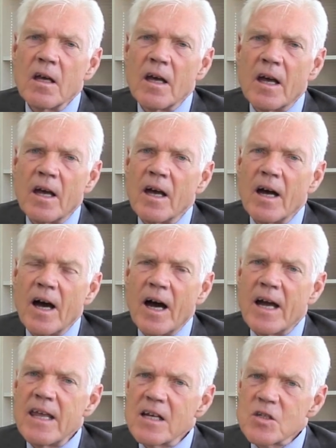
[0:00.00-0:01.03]

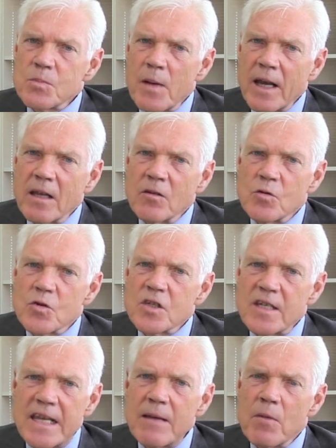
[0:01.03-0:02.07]
I expect to
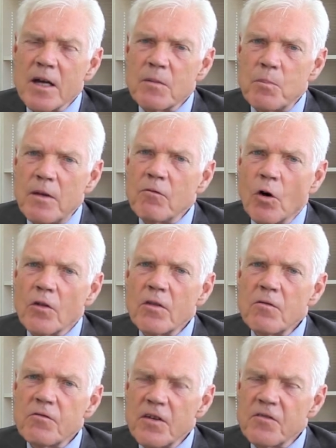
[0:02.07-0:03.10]
see might be
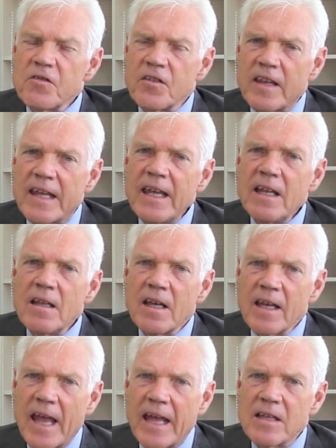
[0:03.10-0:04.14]
1.15
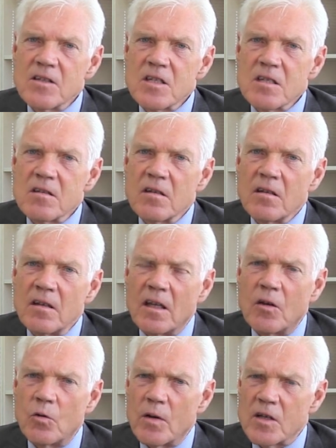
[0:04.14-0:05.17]
against the
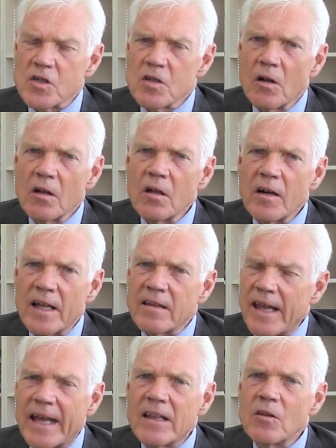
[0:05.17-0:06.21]
U.S. dollar at
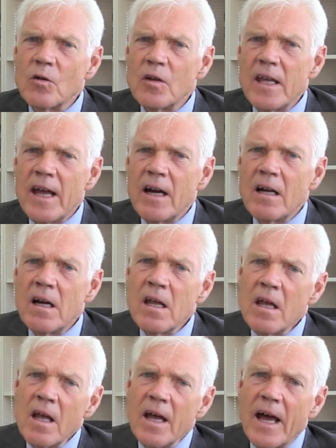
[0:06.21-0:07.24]
the end of the year,
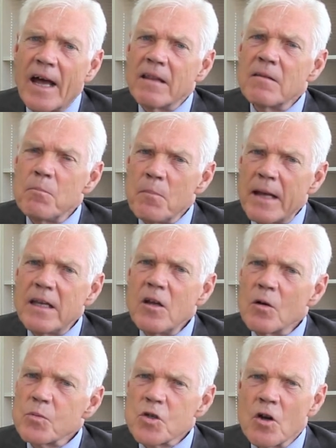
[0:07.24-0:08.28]
and many
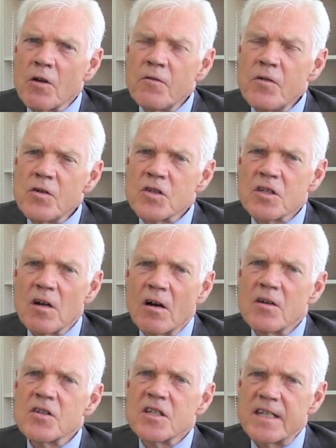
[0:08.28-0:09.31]
observers
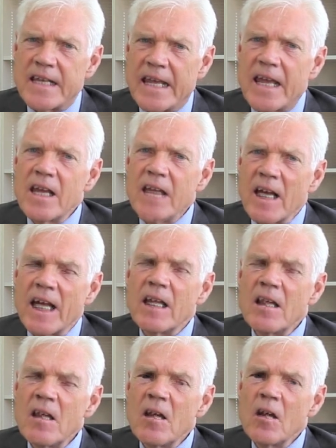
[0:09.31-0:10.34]
are seeing
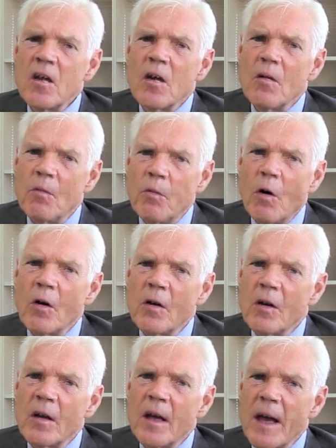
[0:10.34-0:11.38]
then
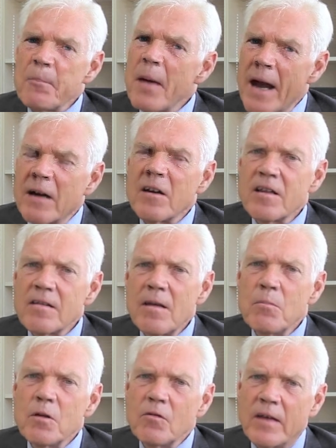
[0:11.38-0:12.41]
a
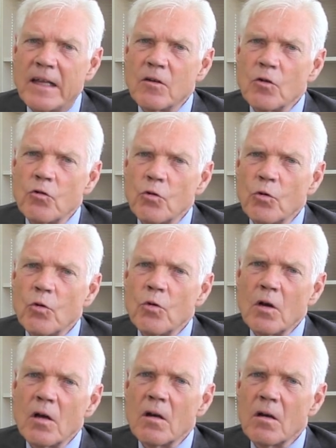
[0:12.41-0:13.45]
parity between the
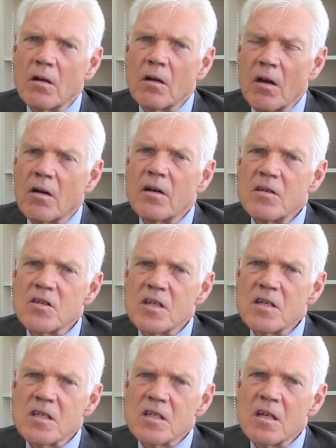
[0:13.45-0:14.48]
two
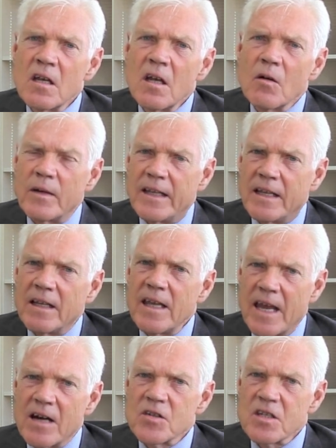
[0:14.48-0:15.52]
currencies within a
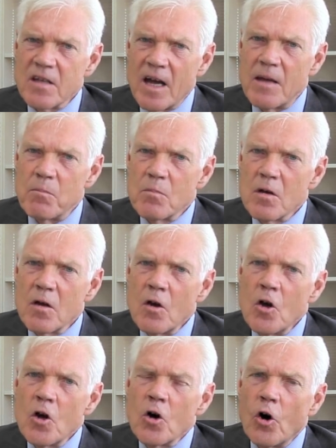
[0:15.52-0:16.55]
year's time.
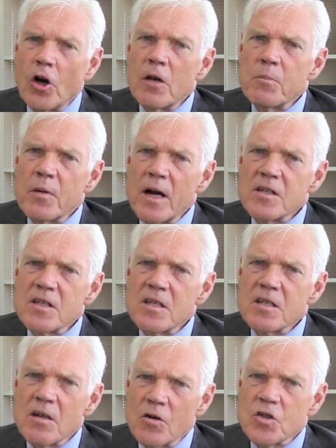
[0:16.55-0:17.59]
Oil
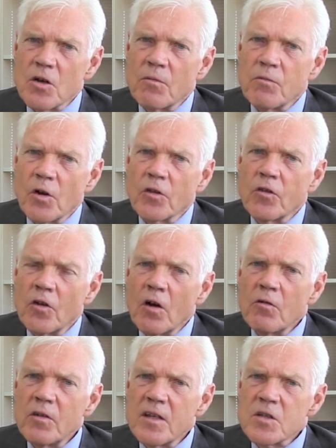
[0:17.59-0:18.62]
prices are somewhat
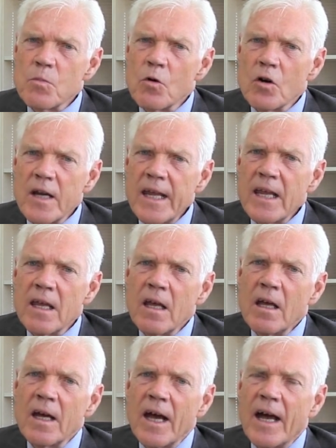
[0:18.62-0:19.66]
down this morning,
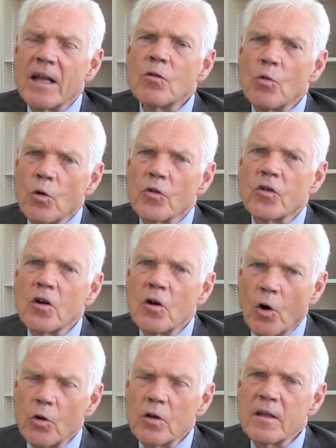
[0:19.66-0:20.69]
and also
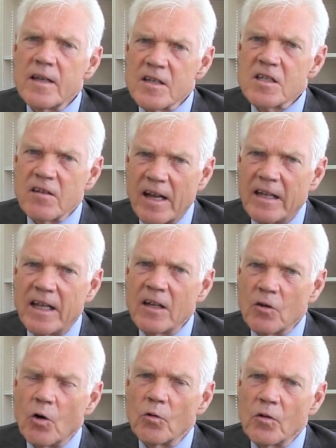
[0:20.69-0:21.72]
gold is trading
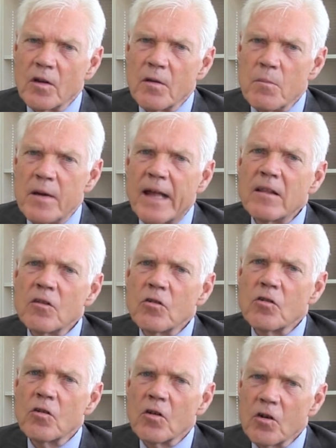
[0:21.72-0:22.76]
down.
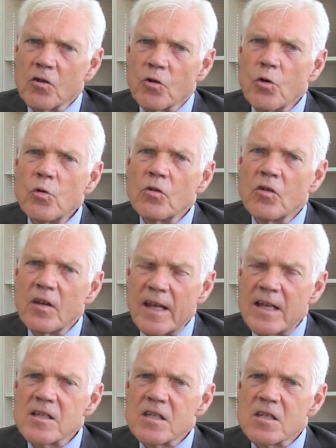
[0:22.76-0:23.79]
Brent crude
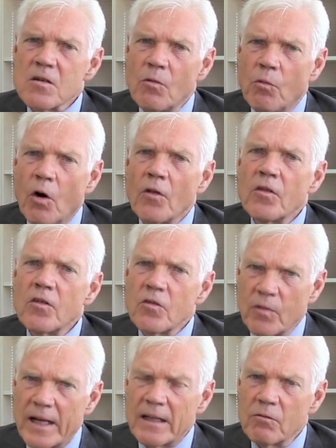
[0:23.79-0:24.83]
is
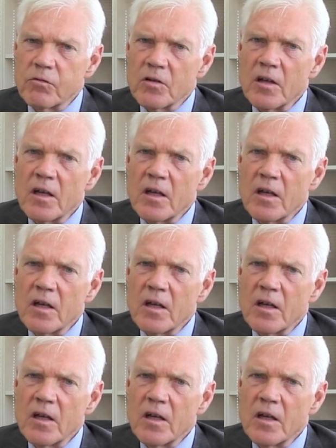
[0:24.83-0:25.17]
112.